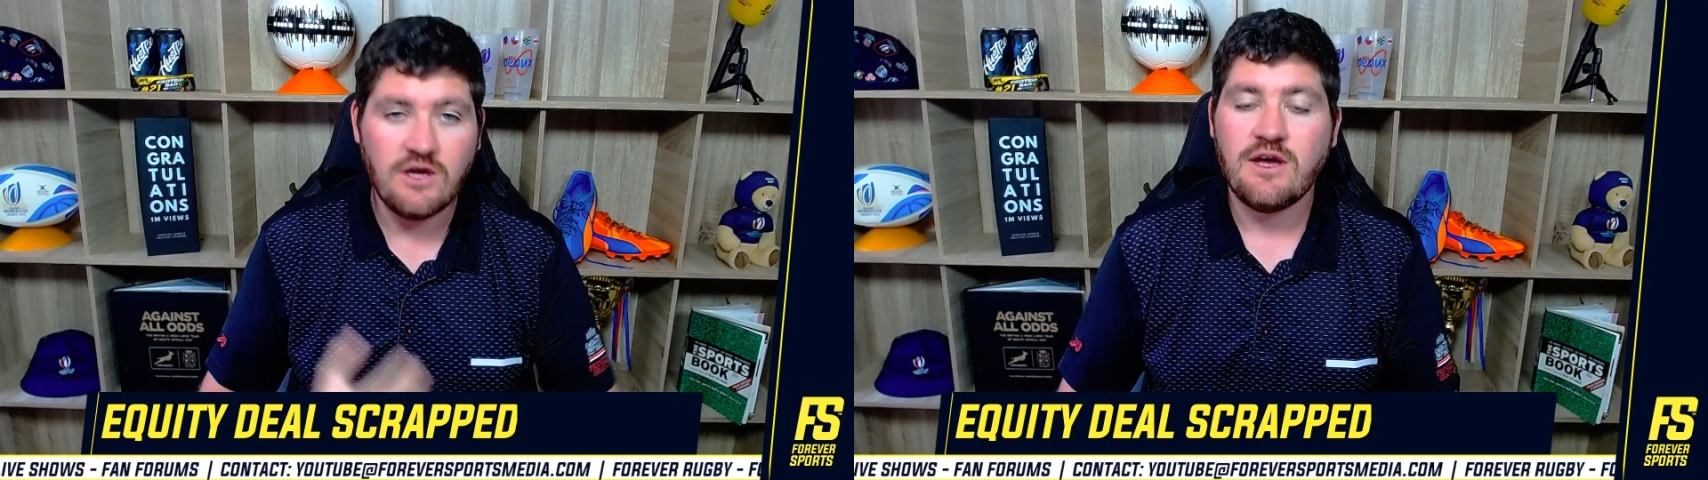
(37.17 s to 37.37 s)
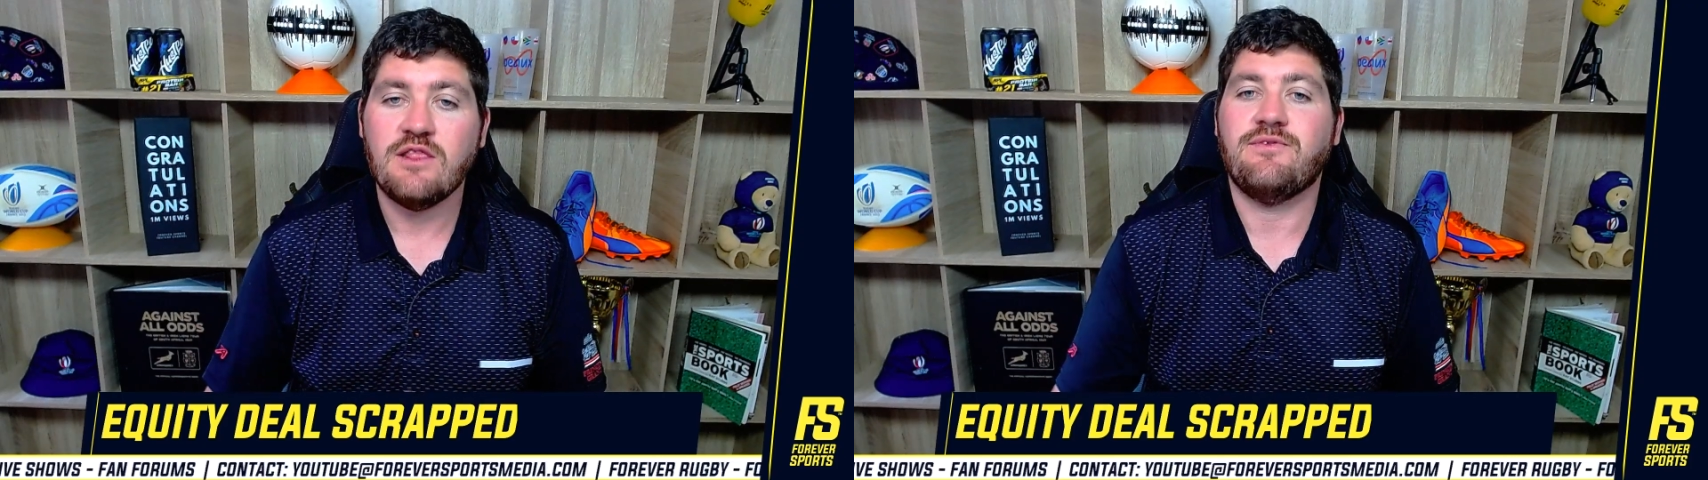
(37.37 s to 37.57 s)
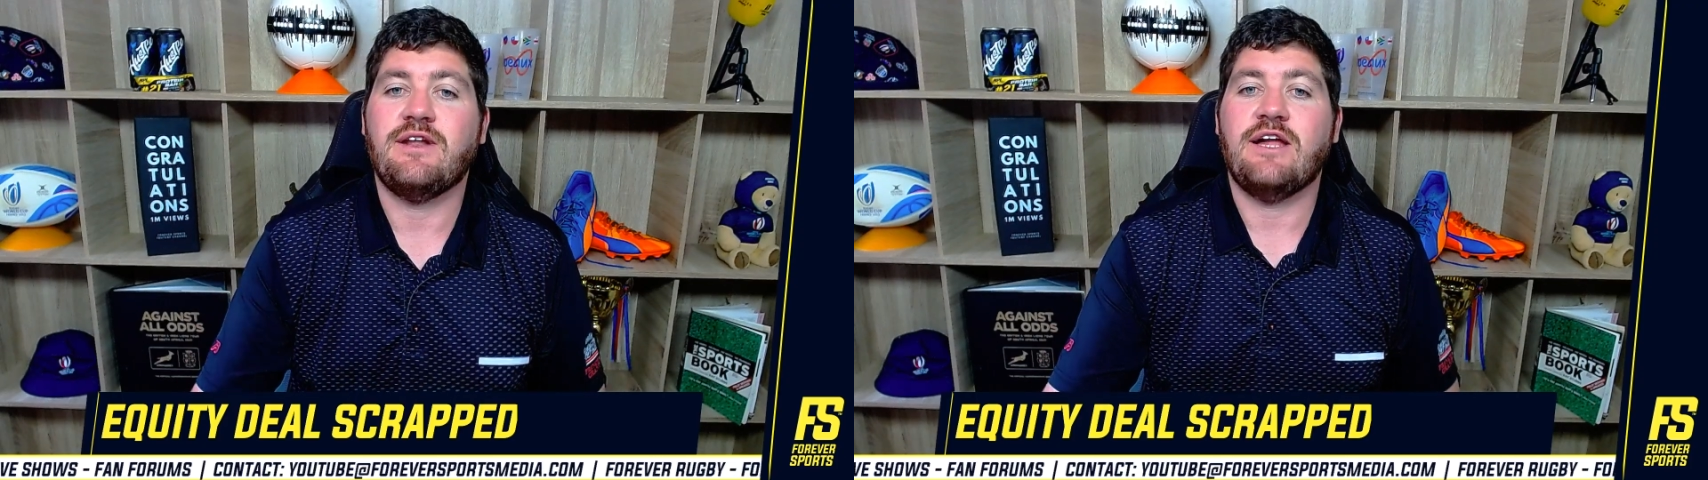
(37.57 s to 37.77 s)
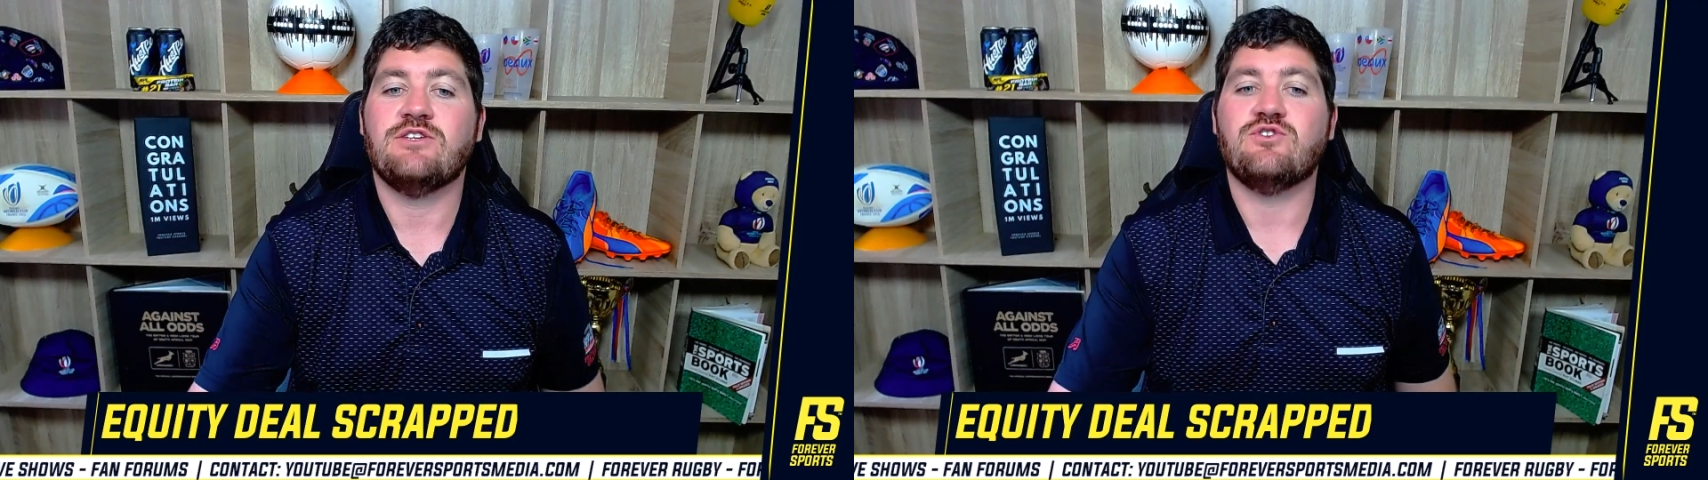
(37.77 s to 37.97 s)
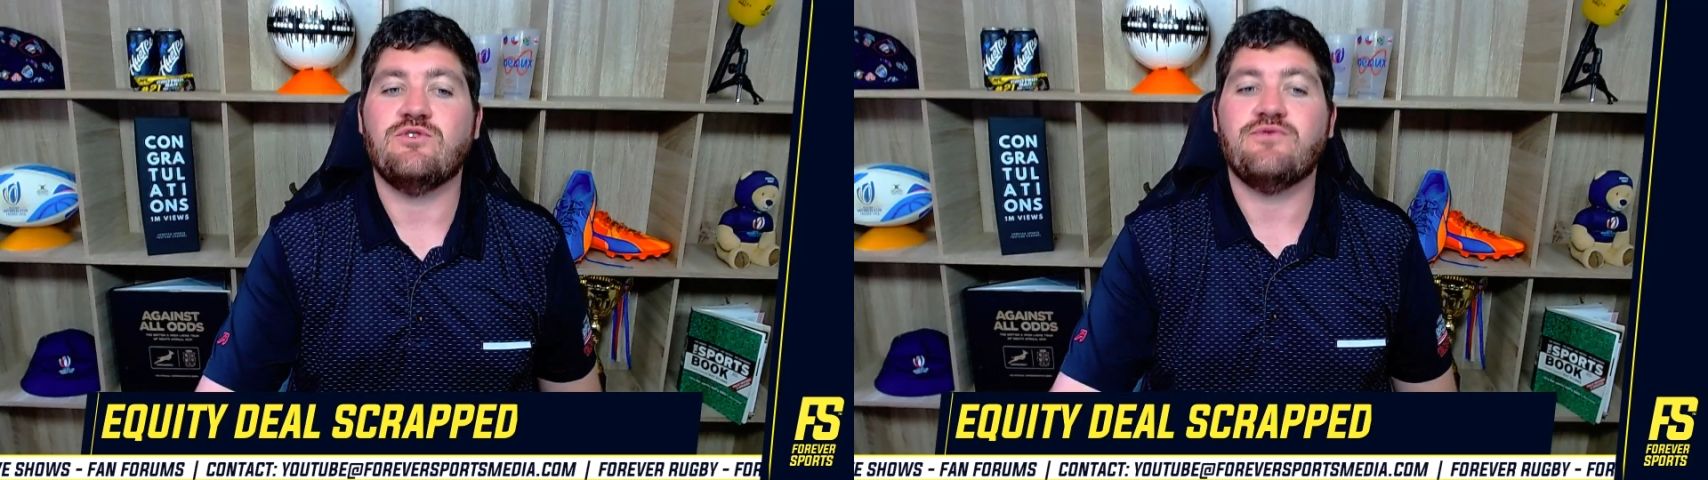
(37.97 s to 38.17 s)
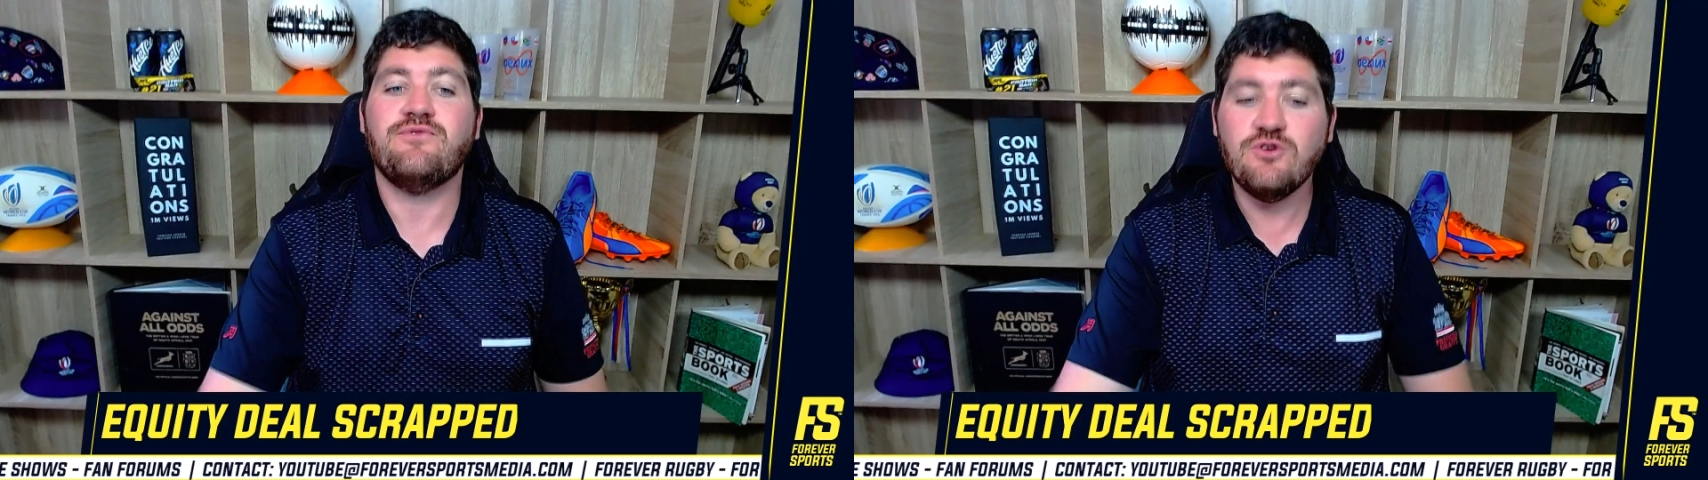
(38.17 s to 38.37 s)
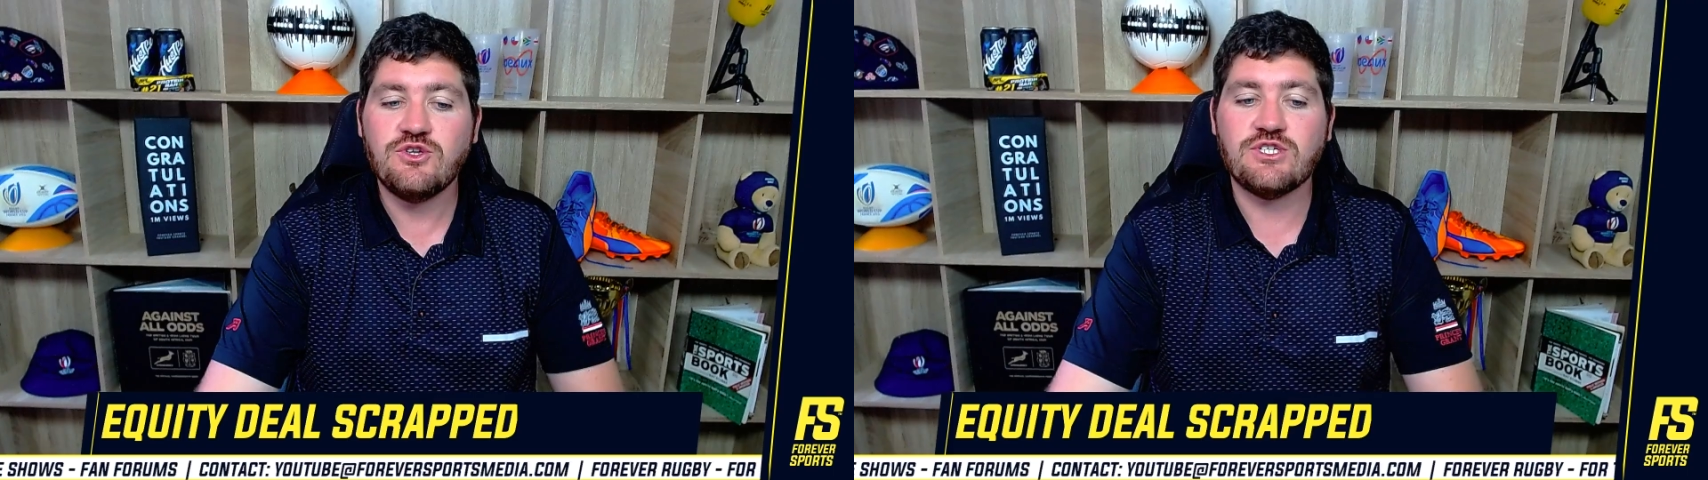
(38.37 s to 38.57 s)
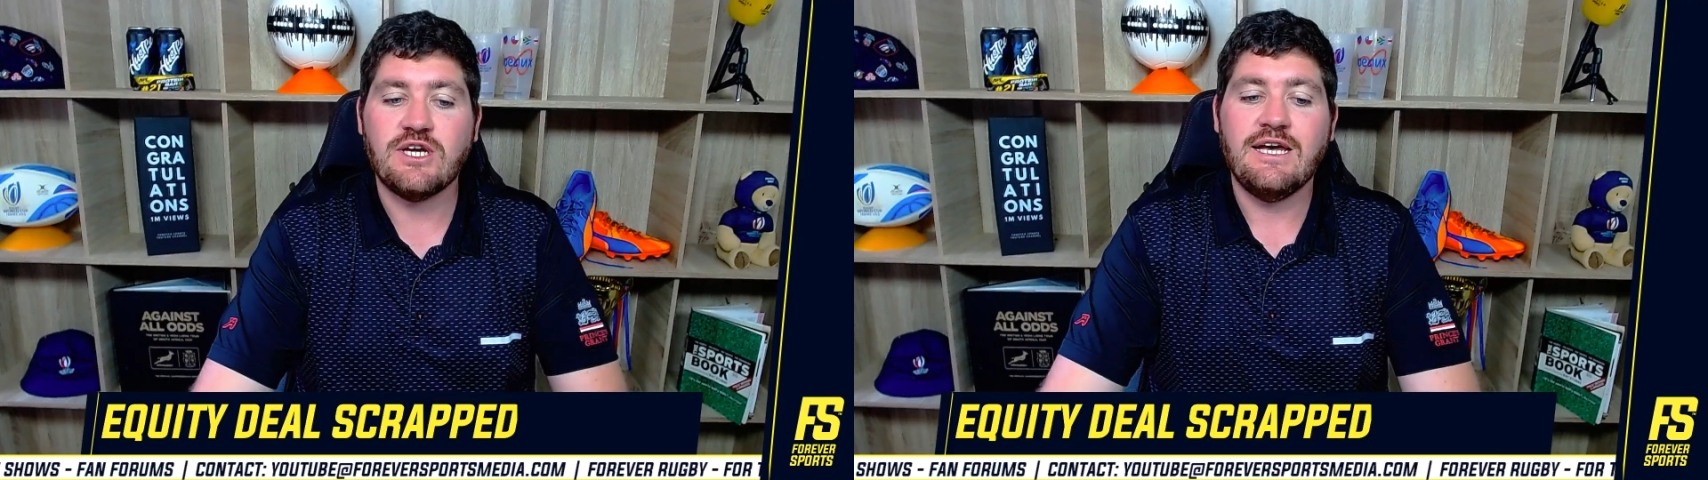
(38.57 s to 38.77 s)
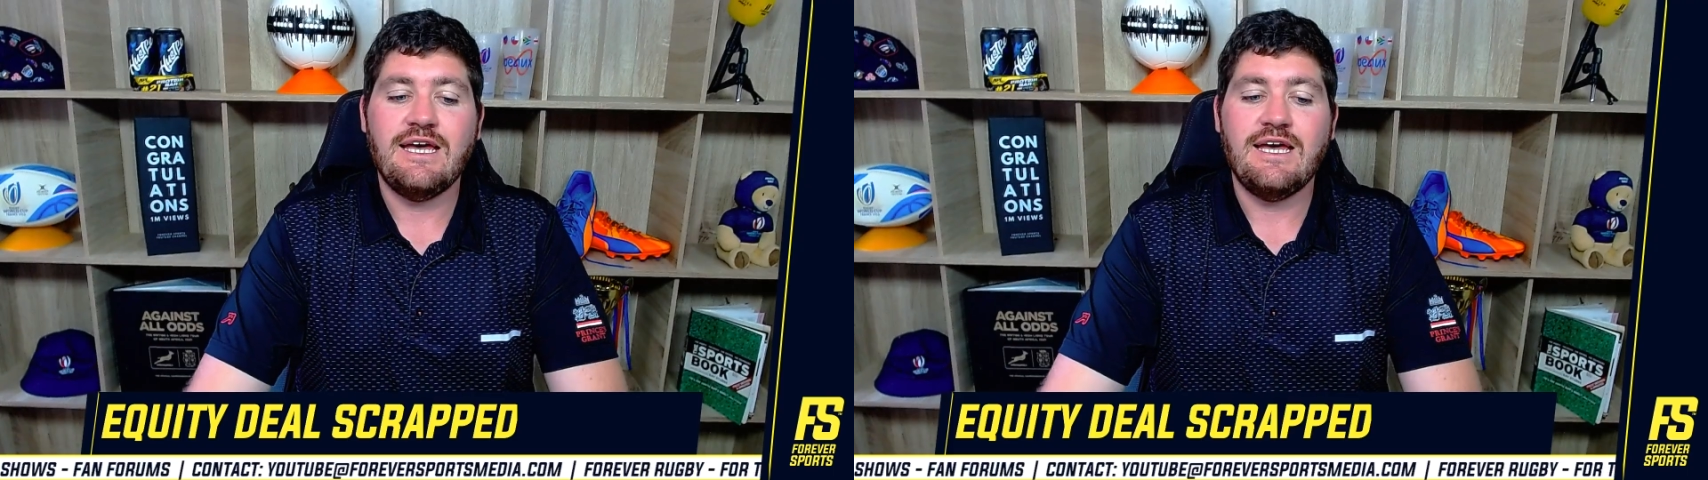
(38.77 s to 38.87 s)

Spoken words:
the financial future